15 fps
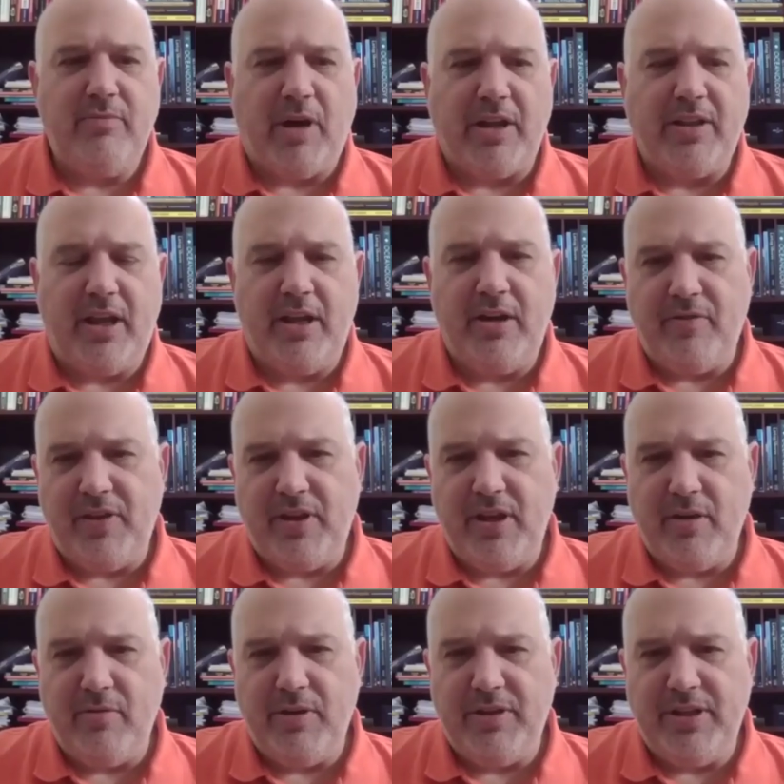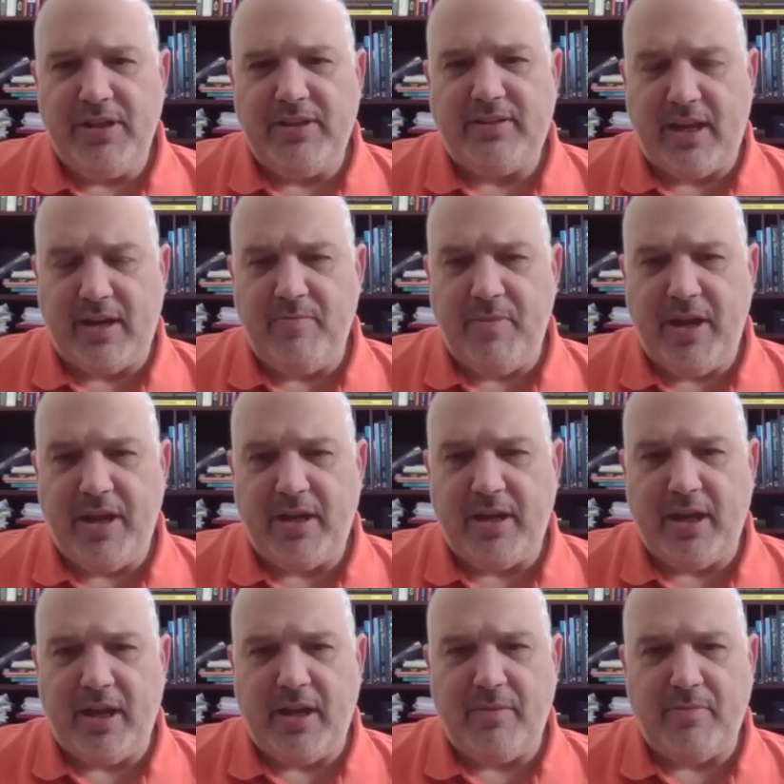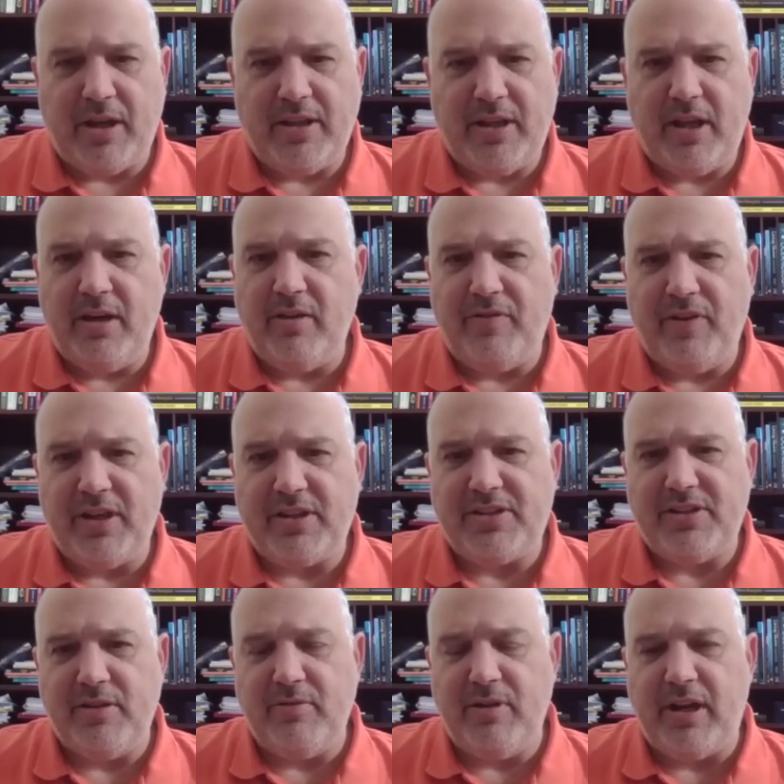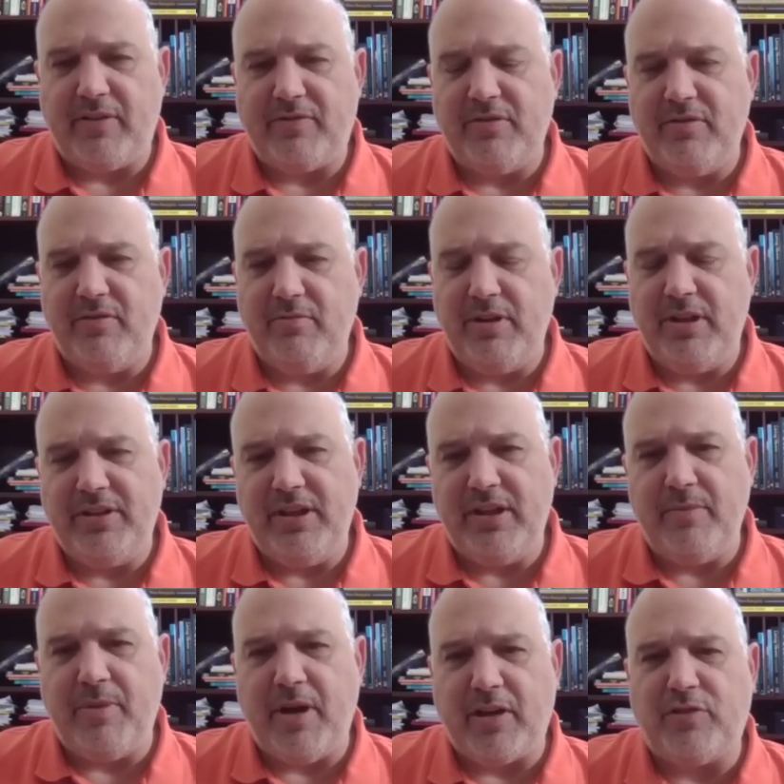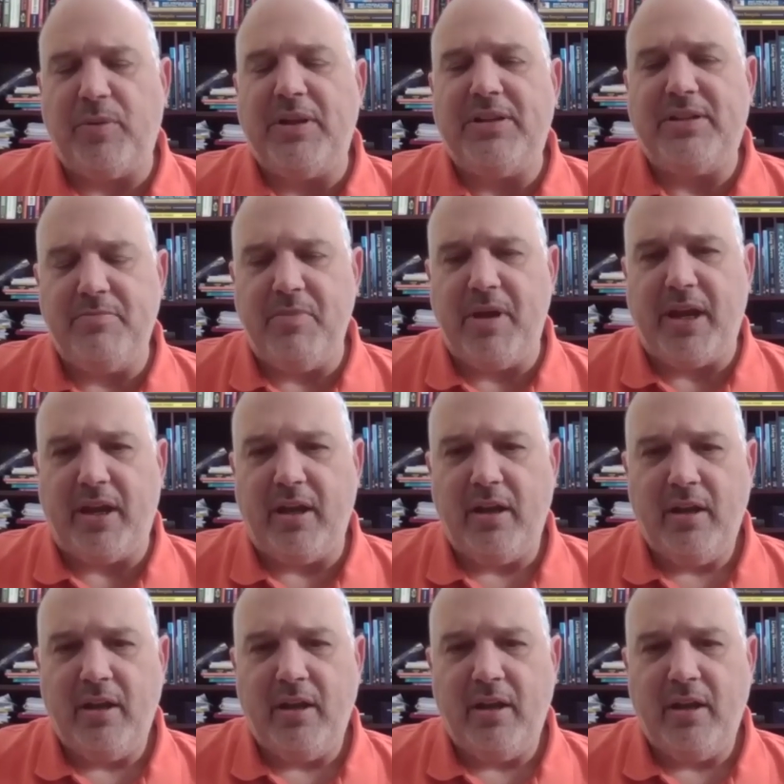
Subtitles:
By the end of the year, we'll need 10 meg, and by the end of next year, we'll need about 20 meg.